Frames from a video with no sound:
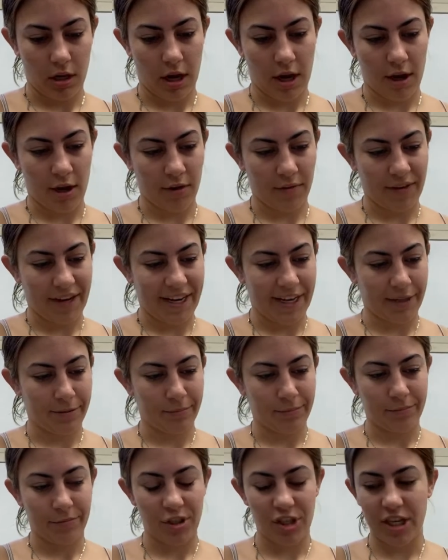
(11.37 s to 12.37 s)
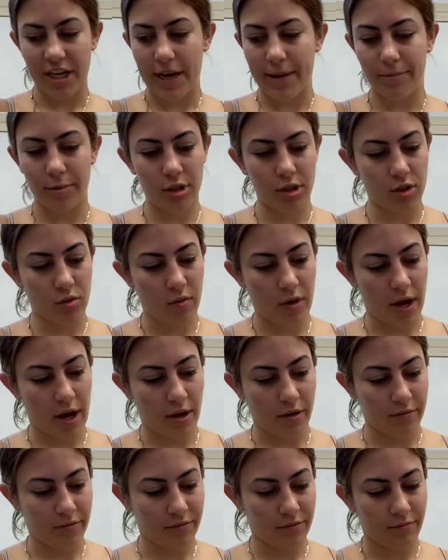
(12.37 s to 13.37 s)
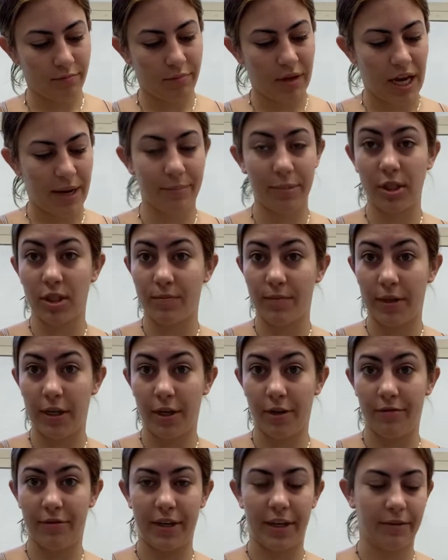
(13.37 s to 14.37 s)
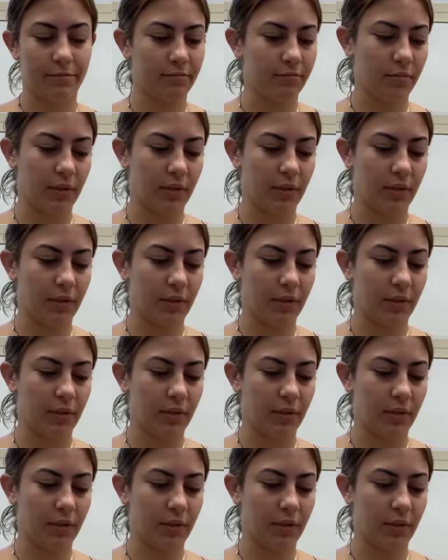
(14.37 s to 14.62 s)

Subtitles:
Alrighty, chapter 12, Piper's POV.